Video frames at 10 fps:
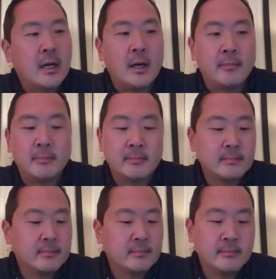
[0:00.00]

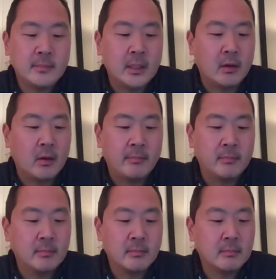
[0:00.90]
You
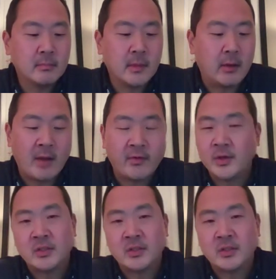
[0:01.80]
know, I don't have a